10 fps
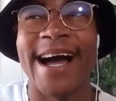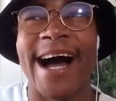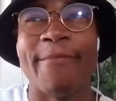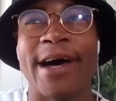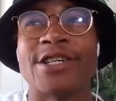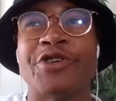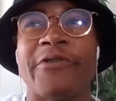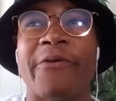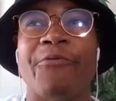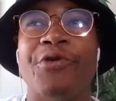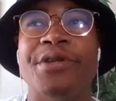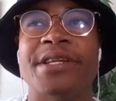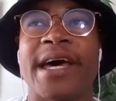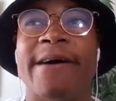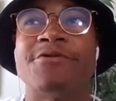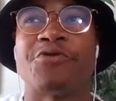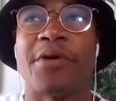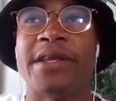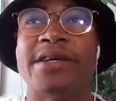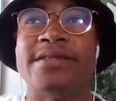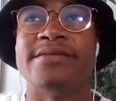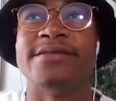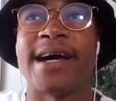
I'm not sure if I wouldn't have traded.